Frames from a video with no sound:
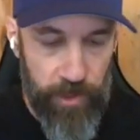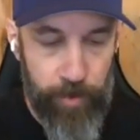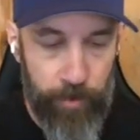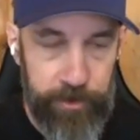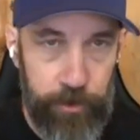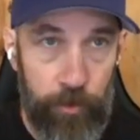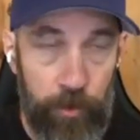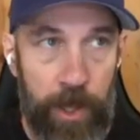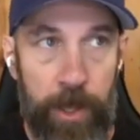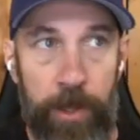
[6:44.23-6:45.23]
probably do
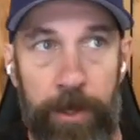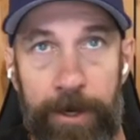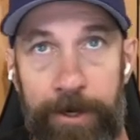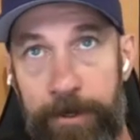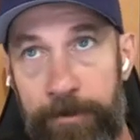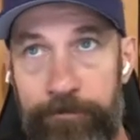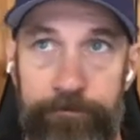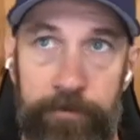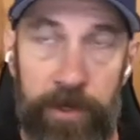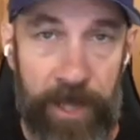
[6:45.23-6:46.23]
90%
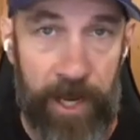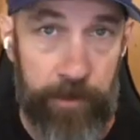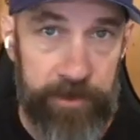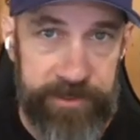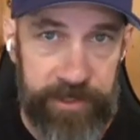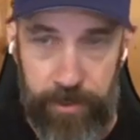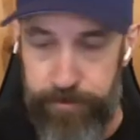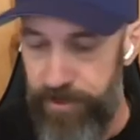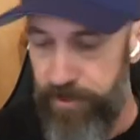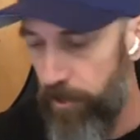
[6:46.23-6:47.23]

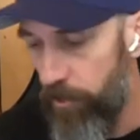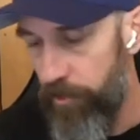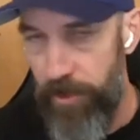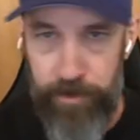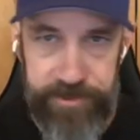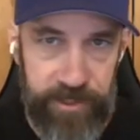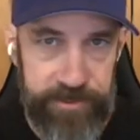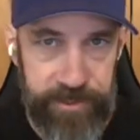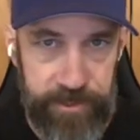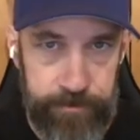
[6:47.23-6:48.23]
MCQ, 10%
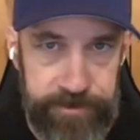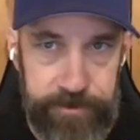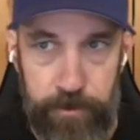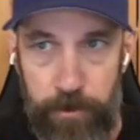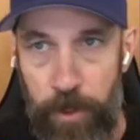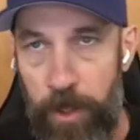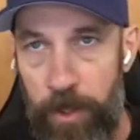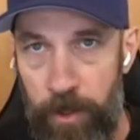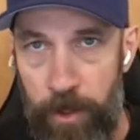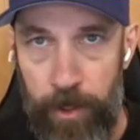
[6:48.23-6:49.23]
sims,
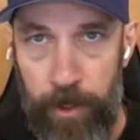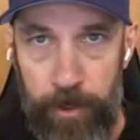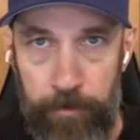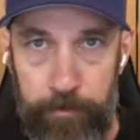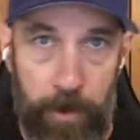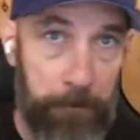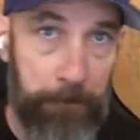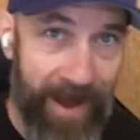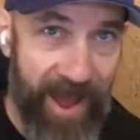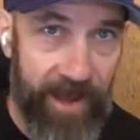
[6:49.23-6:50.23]

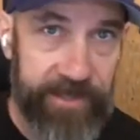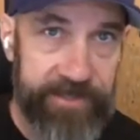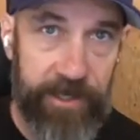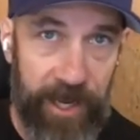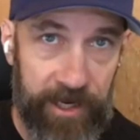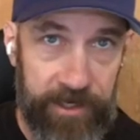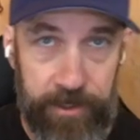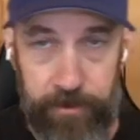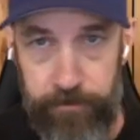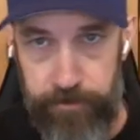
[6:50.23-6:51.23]
max
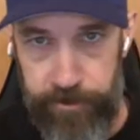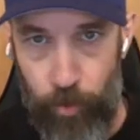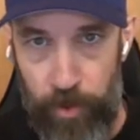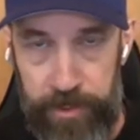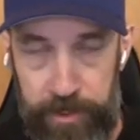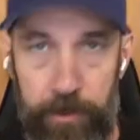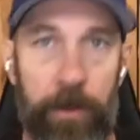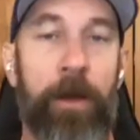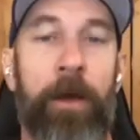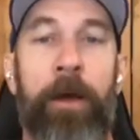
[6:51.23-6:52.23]
80 to 20.
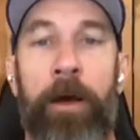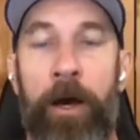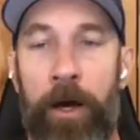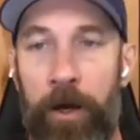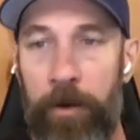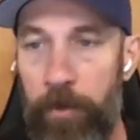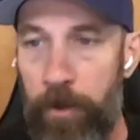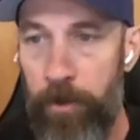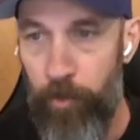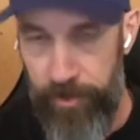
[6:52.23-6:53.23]

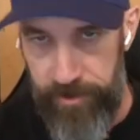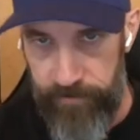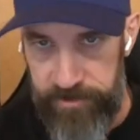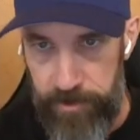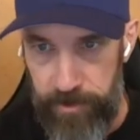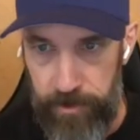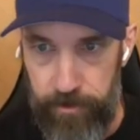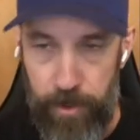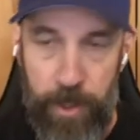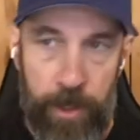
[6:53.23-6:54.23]
Relatively
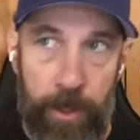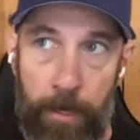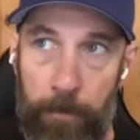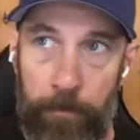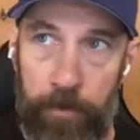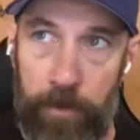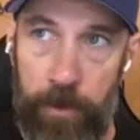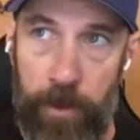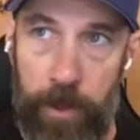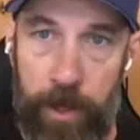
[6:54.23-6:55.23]
speaking,
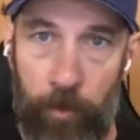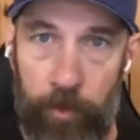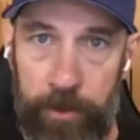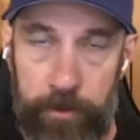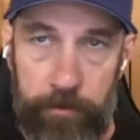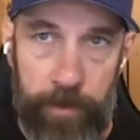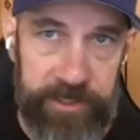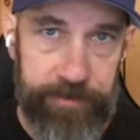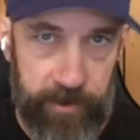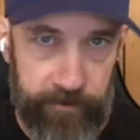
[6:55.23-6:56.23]
I would
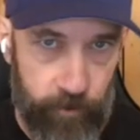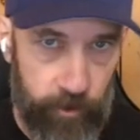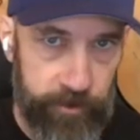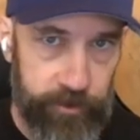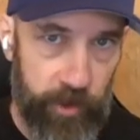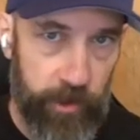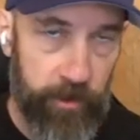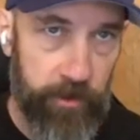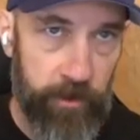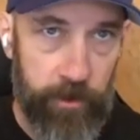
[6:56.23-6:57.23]
bounce back and forth
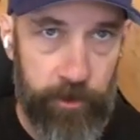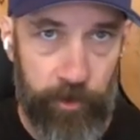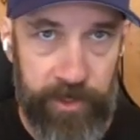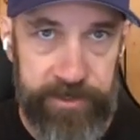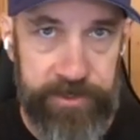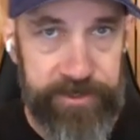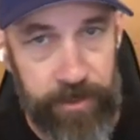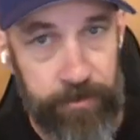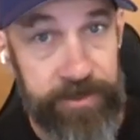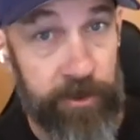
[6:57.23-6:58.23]
between your Ninja
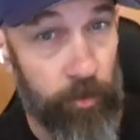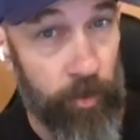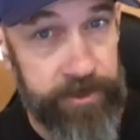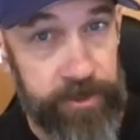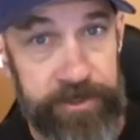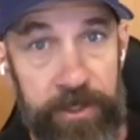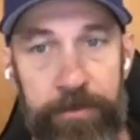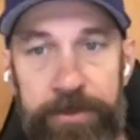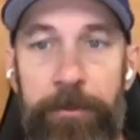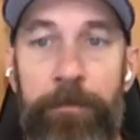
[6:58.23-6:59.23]
sims and your Roger
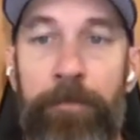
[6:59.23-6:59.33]
sims.